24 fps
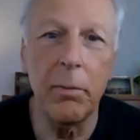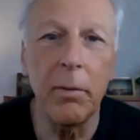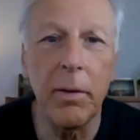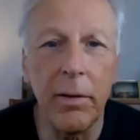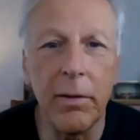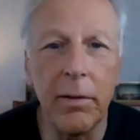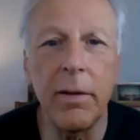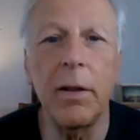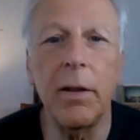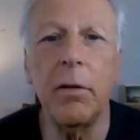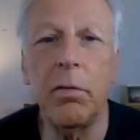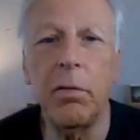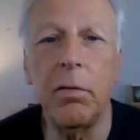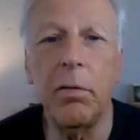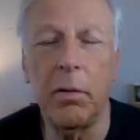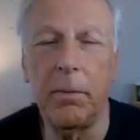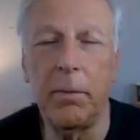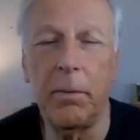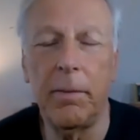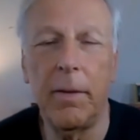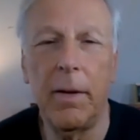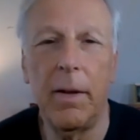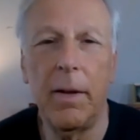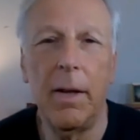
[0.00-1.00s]
Well, that's not true.
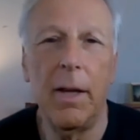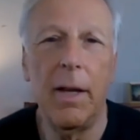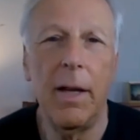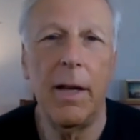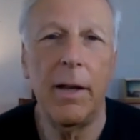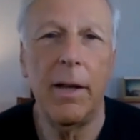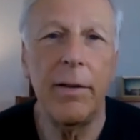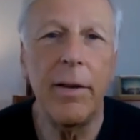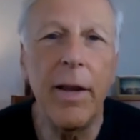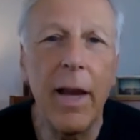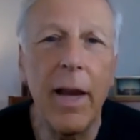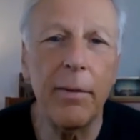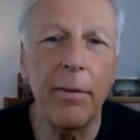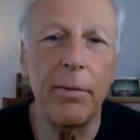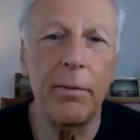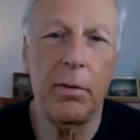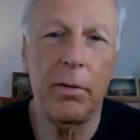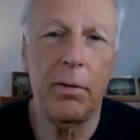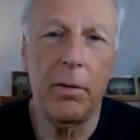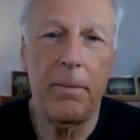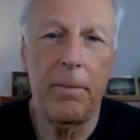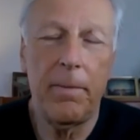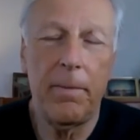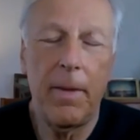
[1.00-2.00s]
It's half
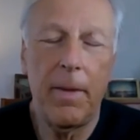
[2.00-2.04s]
true.